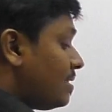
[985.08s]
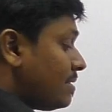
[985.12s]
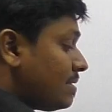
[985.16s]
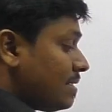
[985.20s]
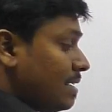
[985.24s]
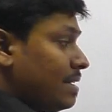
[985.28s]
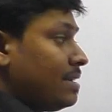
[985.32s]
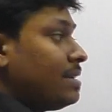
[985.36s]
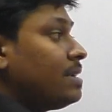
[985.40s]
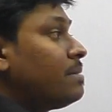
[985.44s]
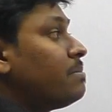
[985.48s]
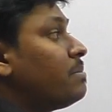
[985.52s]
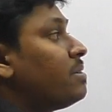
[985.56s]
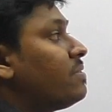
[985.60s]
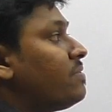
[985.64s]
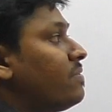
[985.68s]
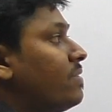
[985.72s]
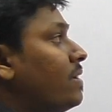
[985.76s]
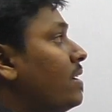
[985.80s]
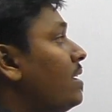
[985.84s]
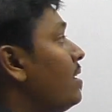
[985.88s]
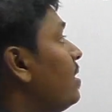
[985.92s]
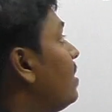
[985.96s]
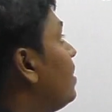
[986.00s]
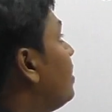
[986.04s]
and set number
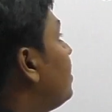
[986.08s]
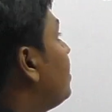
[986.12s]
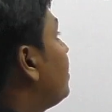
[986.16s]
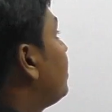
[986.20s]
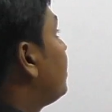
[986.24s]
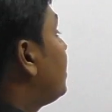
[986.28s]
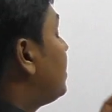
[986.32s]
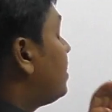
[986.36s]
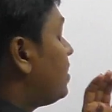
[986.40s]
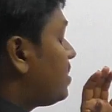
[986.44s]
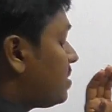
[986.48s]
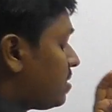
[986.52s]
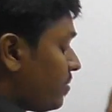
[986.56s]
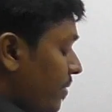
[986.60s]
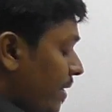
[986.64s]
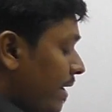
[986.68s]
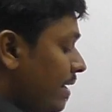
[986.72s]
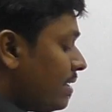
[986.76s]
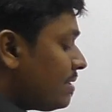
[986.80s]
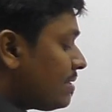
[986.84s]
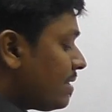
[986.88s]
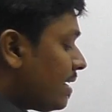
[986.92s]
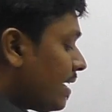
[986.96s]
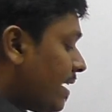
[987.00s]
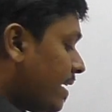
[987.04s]
5, that is
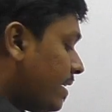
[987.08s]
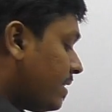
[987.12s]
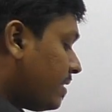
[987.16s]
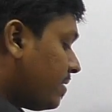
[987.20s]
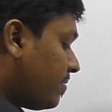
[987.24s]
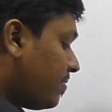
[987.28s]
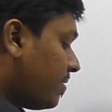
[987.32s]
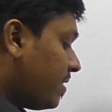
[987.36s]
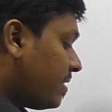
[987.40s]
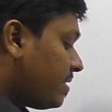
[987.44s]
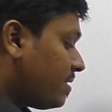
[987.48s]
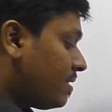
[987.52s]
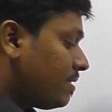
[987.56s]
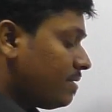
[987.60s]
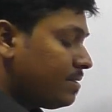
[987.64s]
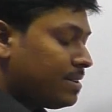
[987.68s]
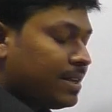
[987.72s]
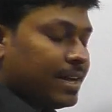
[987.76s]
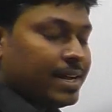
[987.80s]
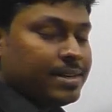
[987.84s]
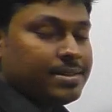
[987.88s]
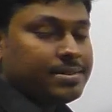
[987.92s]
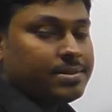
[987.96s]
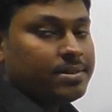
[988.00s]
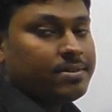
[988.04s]
22nd question.
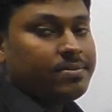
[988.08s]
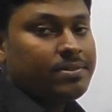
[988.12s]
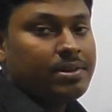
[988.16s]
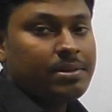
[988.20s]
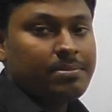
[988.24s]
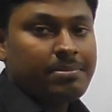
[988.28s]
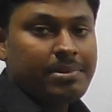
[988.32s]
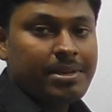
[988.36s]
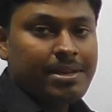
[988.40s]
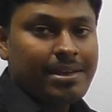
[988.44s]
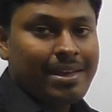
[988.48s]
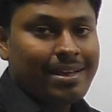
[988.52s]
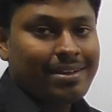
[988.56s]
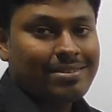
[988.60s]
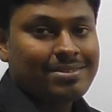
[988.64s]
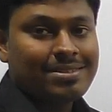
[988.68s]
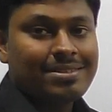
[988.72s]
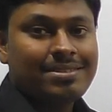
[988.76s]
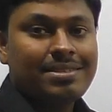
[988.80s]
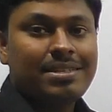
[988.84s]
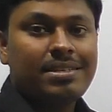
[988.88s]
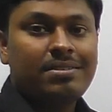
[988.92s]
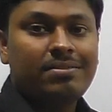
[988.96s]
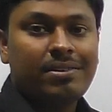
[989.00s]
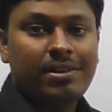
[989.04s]
The answer will be x
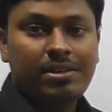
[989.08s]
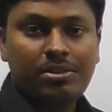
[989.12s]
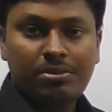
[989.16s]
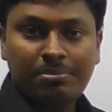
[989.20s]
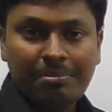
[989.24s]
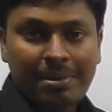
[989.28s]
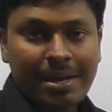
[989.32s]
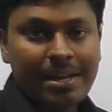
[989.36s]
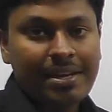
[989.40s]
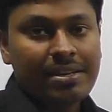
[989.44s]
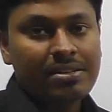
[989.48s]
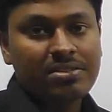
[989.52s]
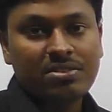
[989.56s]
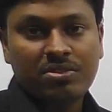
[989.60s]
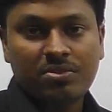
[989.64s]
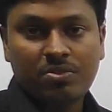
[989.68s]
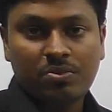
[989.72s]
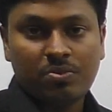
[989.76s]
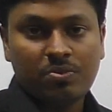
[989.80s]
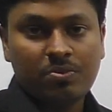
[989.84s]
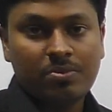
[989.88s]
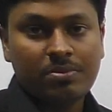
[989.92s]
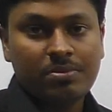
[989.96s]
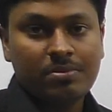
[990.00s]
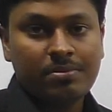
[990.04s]
is equal to minus
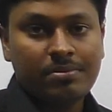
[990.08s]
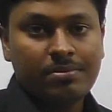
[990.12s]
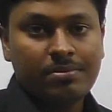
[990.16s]
2.